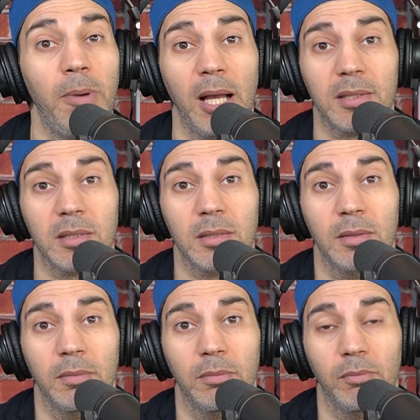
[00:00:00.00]
busts.
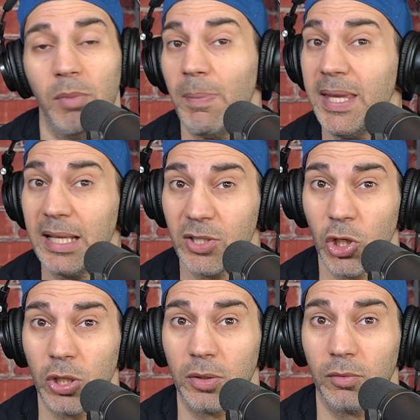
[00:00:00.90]
Maybe he gets
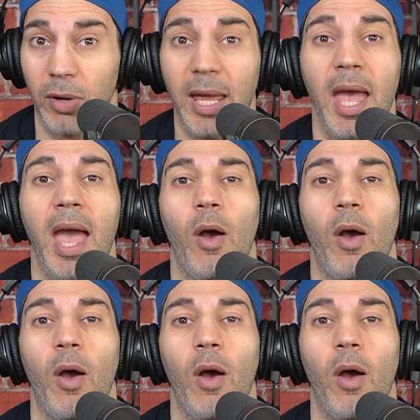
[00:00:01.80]
hurt, right?